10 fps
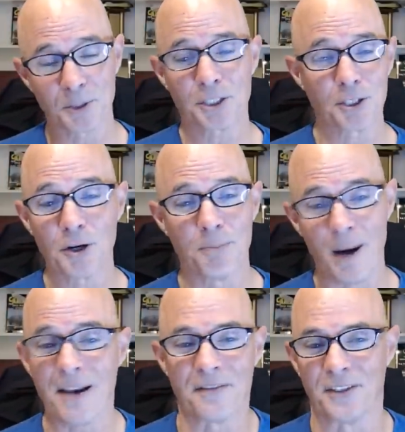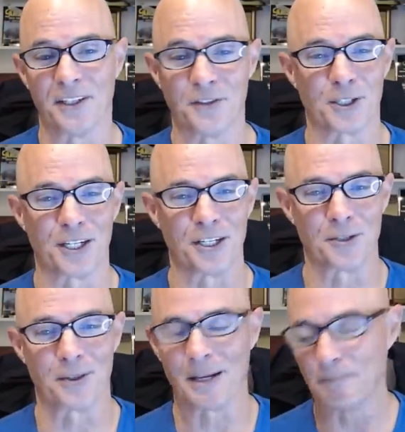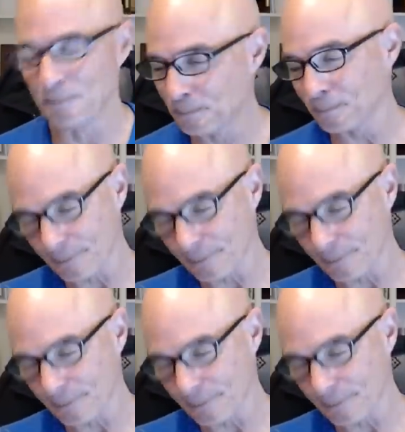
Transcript: just go to Bonneville if you're going to do that.